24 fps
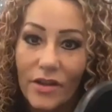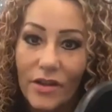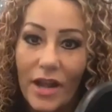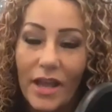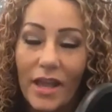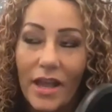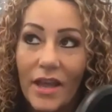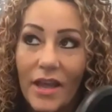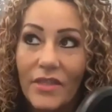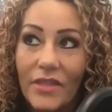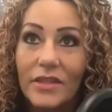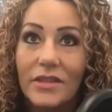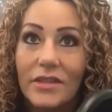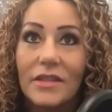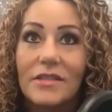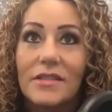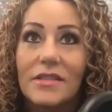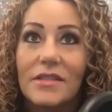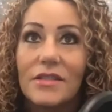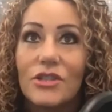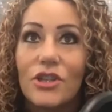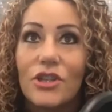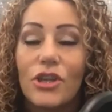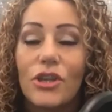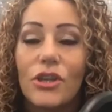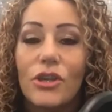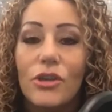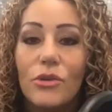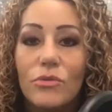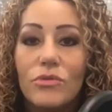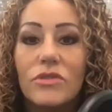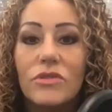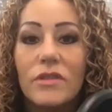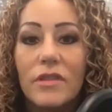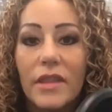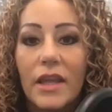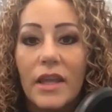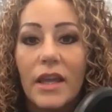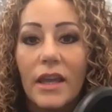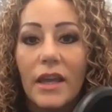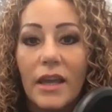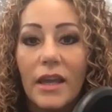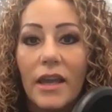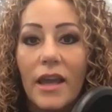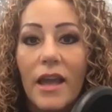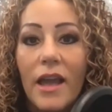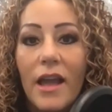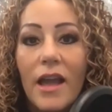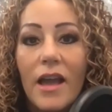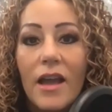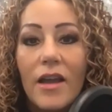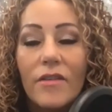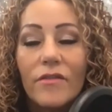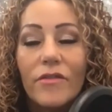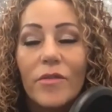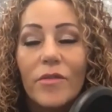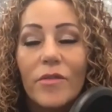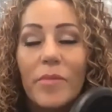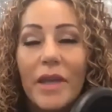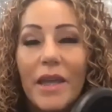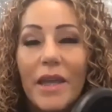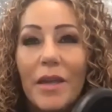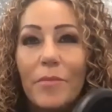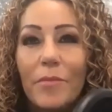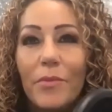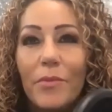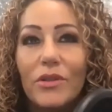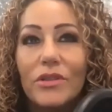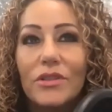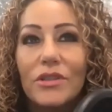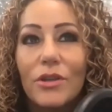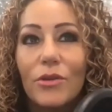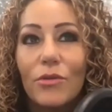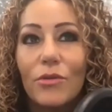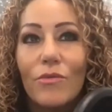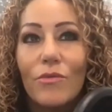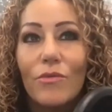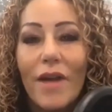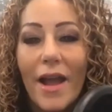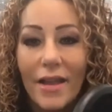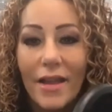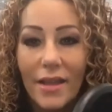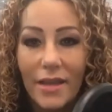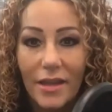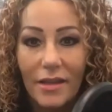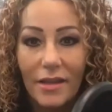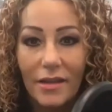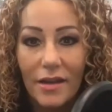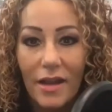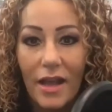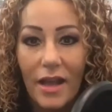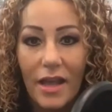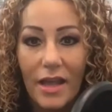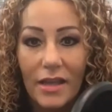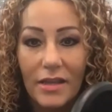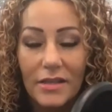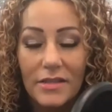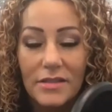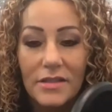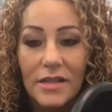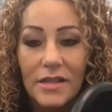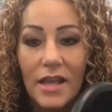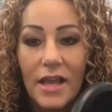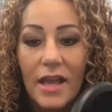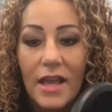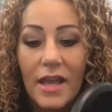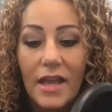And I think that's such a huge thing for people to recognize,